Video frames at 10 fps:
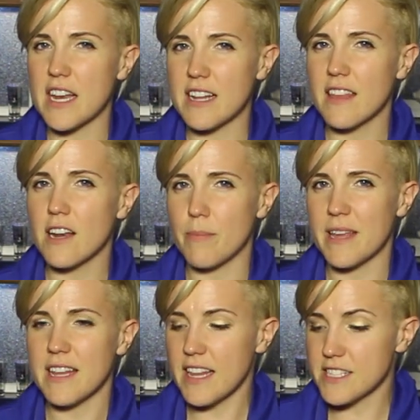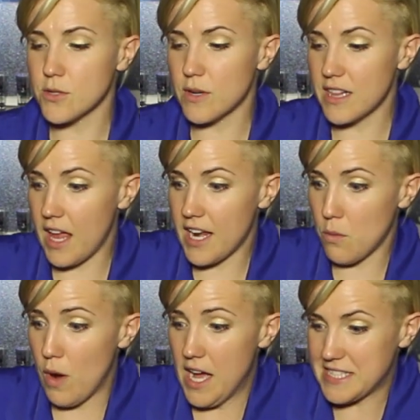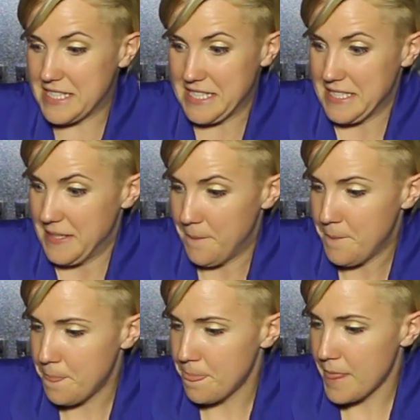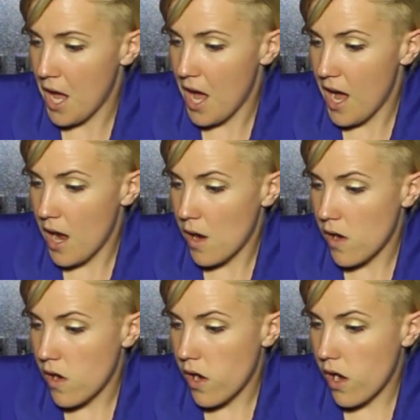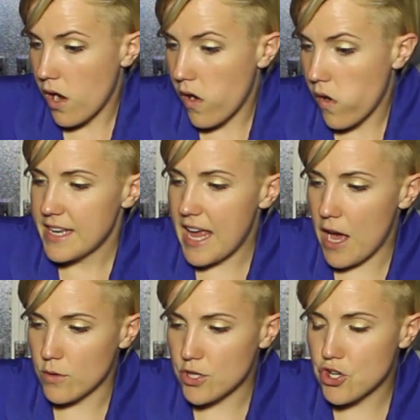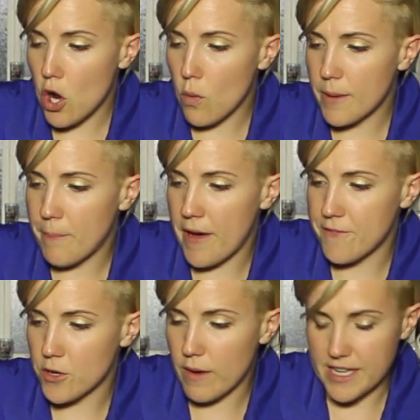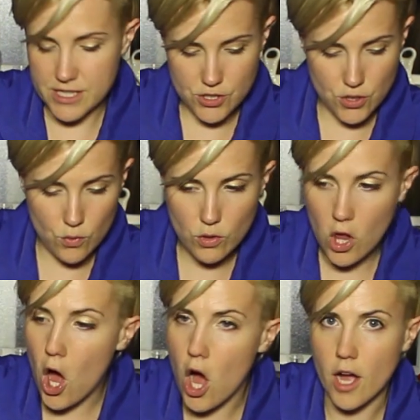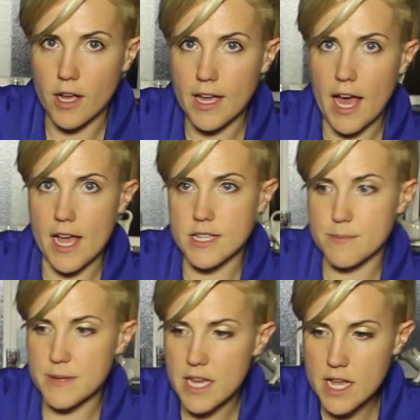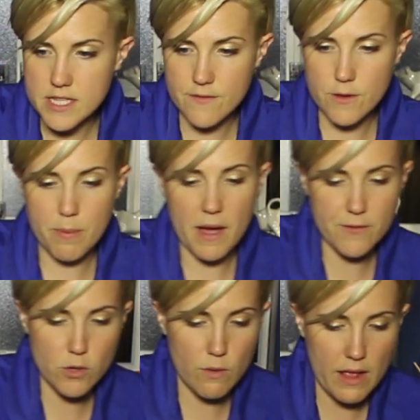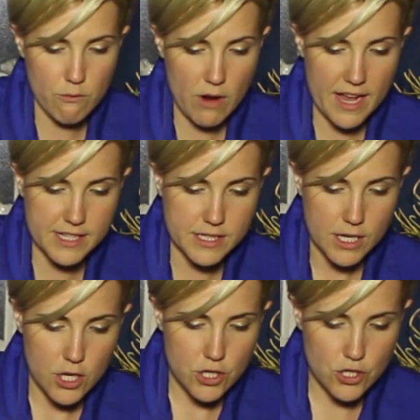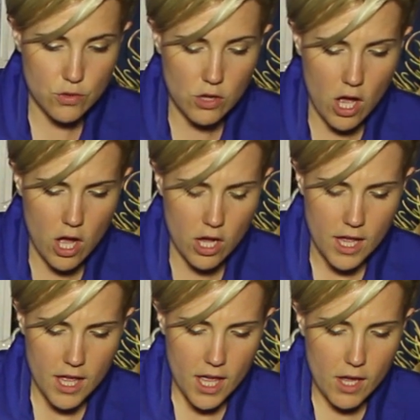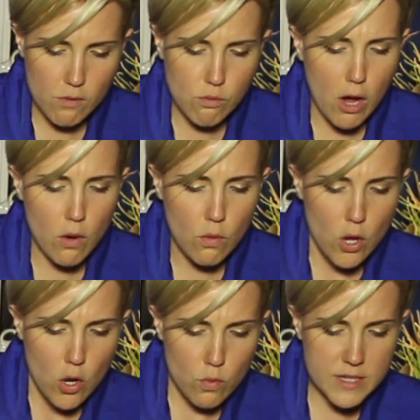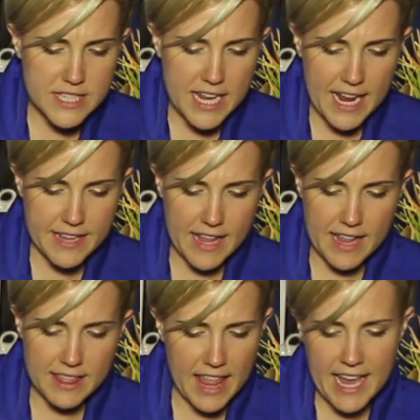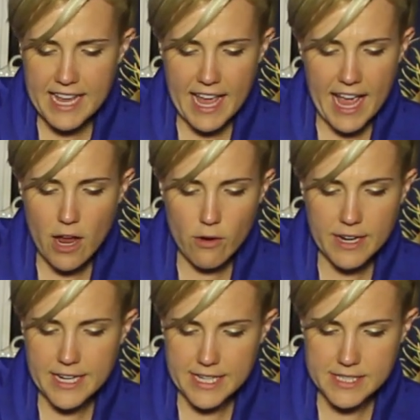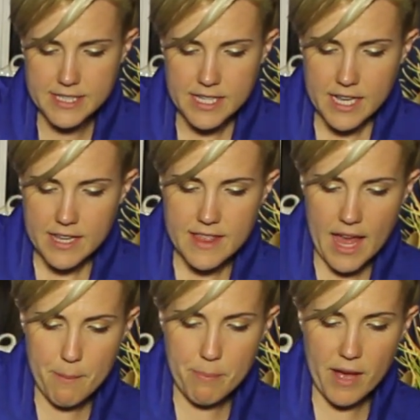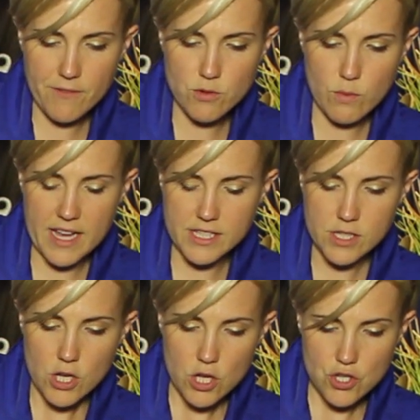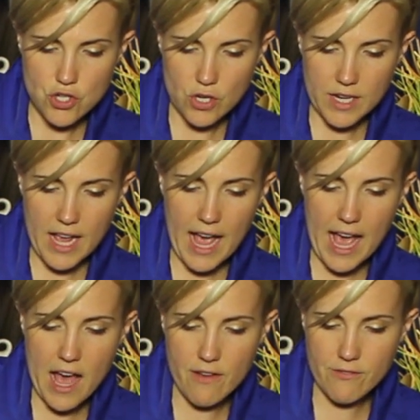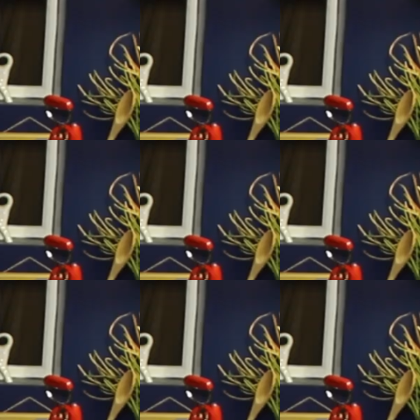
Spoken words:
it a little bit, let's do it a lot at once. Now, you don't want to puff your rice too long, guys, because if you puff your rice too long, it won't retain that light airiness that puffed rice should have.